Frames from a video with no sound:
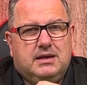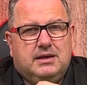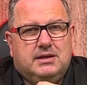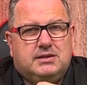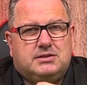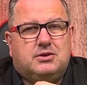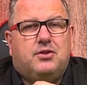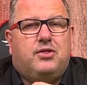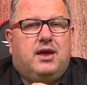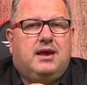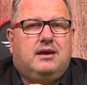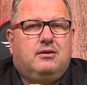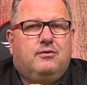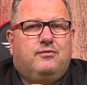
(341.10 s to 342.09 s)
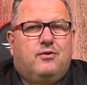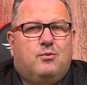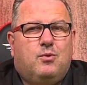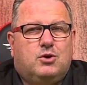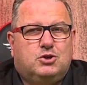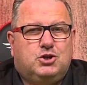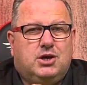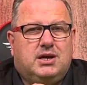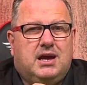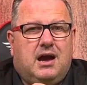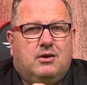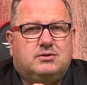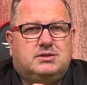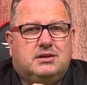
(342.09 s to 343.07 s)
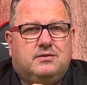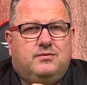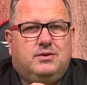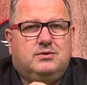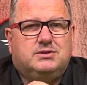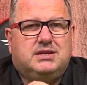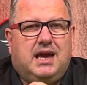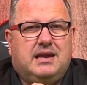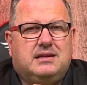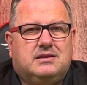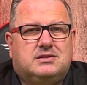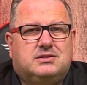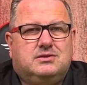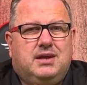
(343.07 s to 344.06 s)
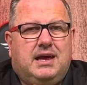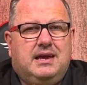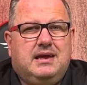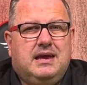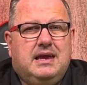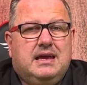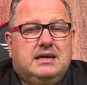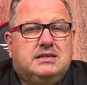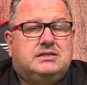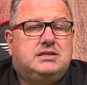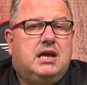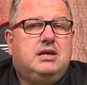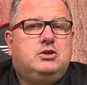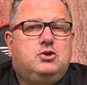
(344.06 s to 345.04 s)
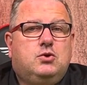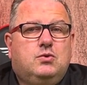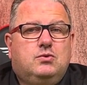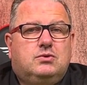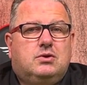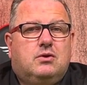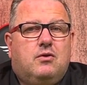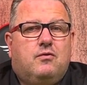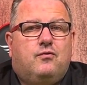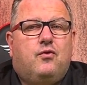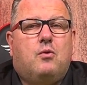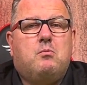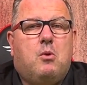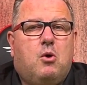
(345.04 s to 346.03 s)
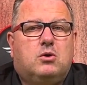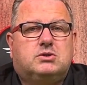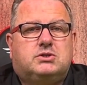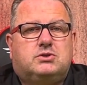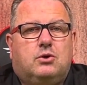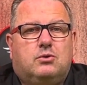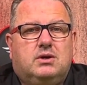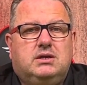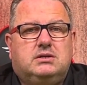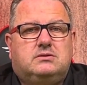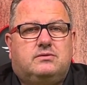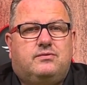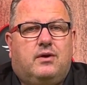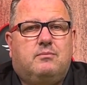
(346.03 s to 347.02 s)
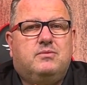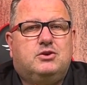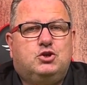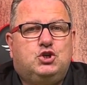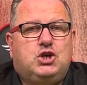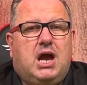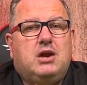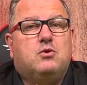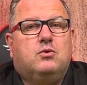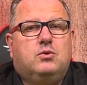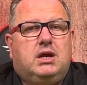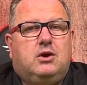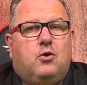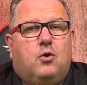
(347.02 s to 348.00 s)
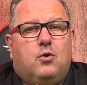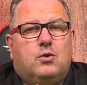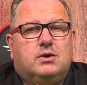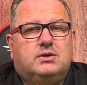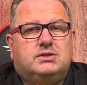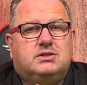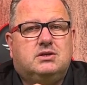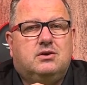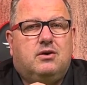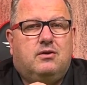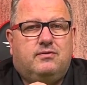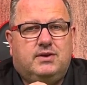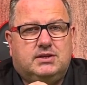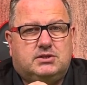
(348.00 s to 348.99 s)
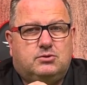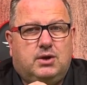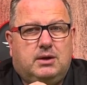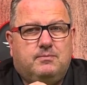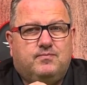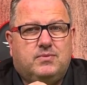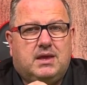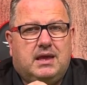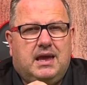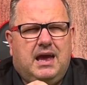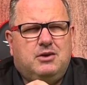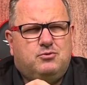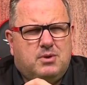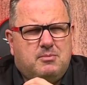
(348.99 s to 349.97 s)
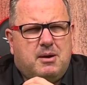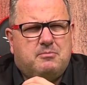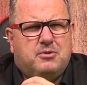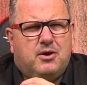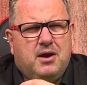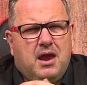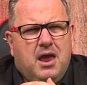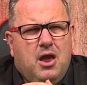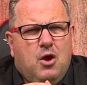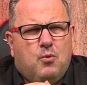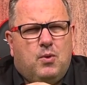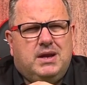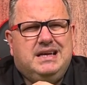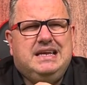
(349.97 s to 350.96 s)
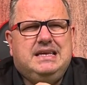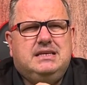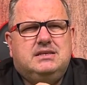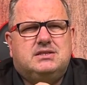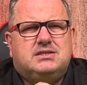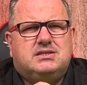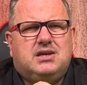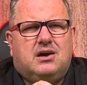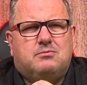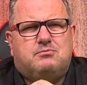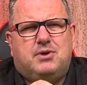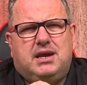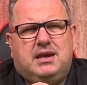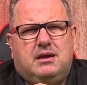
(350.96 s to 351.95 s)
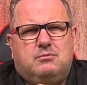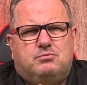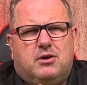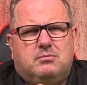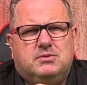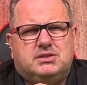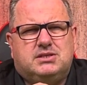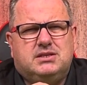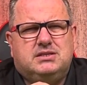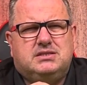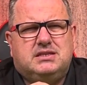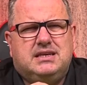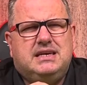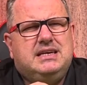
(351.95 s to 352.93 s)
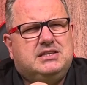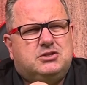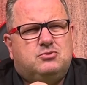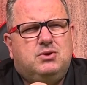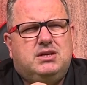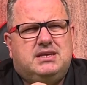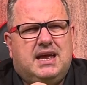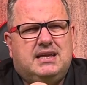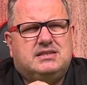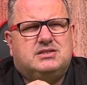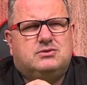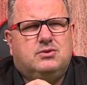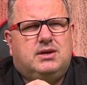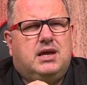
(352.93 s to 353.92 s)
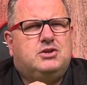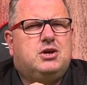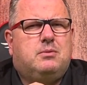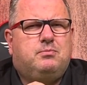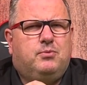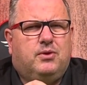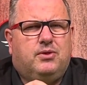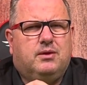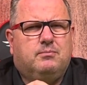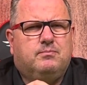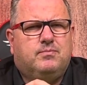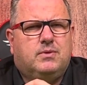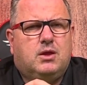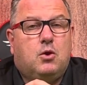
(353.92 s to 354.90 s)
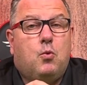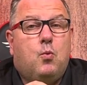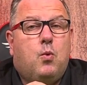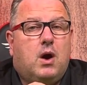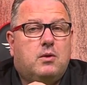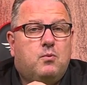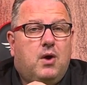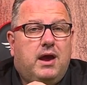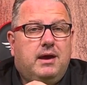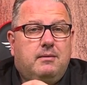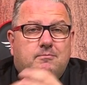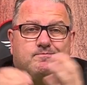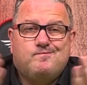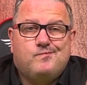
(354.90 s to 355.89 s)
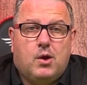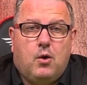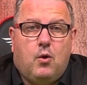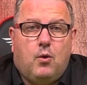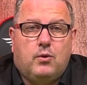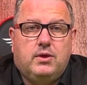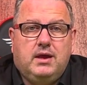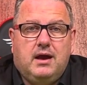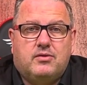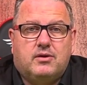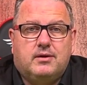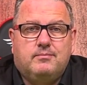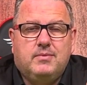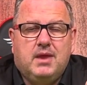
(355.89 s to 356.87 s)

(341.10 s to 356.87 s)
So thank you for watching Outside View Scandals today. Stay tuned for more stories from the shadowy corners of history. And remember, when leaders start breaking promises, history tends to catch up with them, one way or the other.